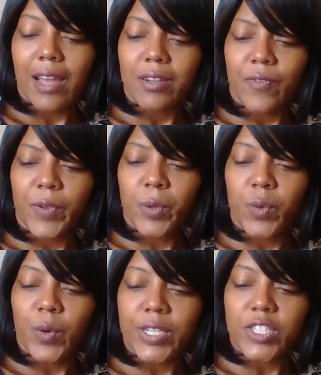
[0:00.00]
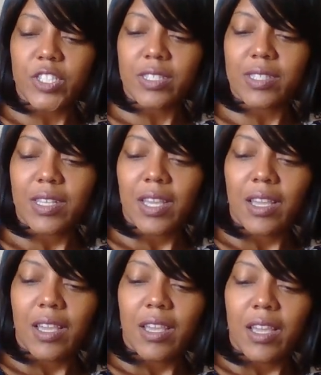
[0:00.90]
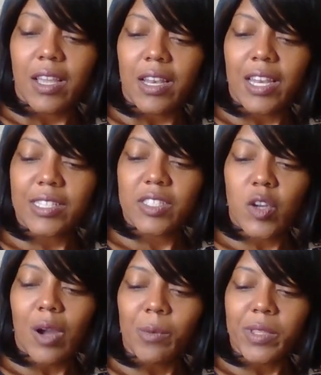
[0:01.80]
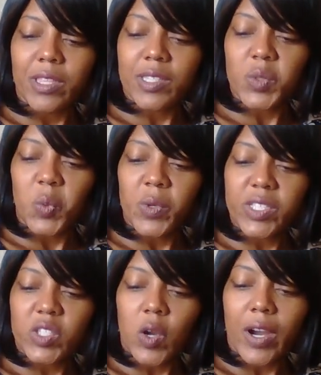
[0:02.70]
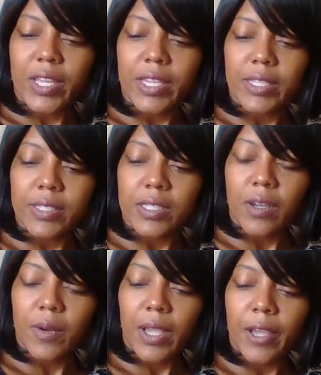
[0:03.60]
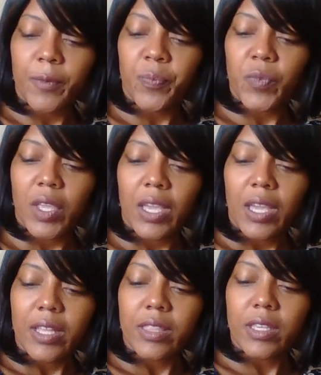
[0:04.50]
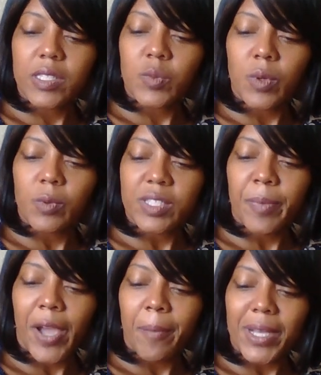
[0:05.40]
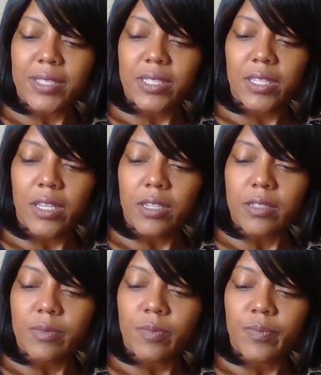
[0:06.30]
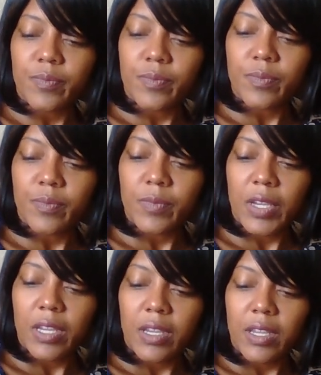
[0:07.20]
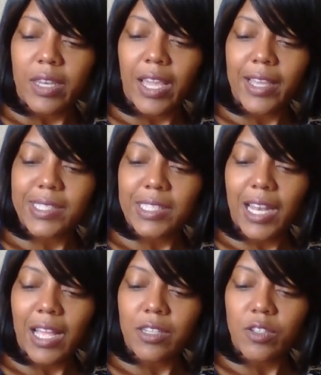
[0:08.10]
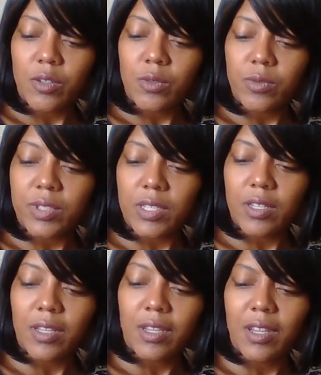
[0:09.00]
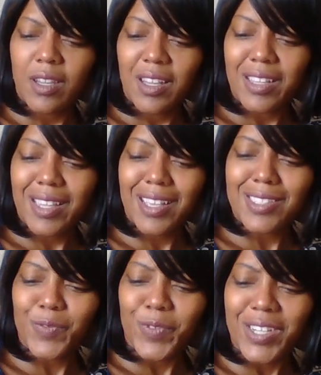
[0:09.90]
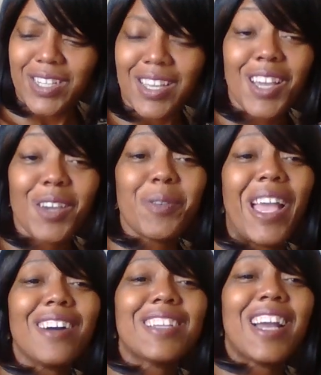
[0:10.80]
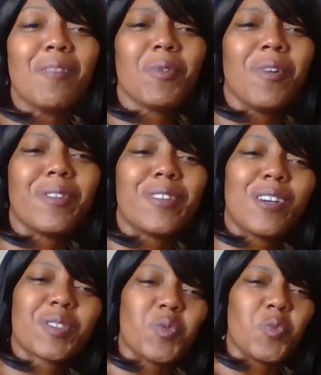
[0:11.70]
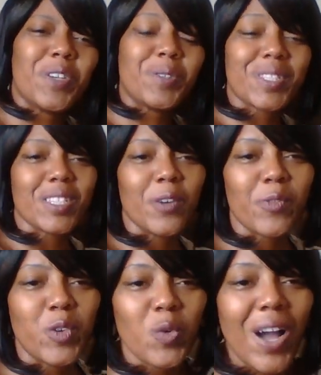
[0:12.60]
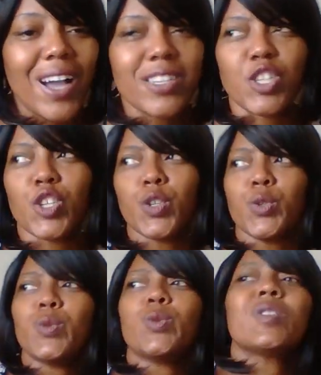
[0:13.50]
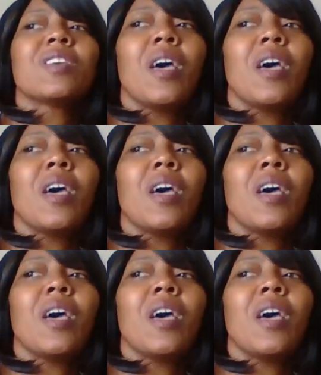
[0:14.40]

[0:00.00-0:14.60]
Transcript: a few questions. Let's start with this one. We'll start easy, okay? This one was about my skin. Did I use any? That's funny. Y'all be wanting to know some weird stuff. Do I use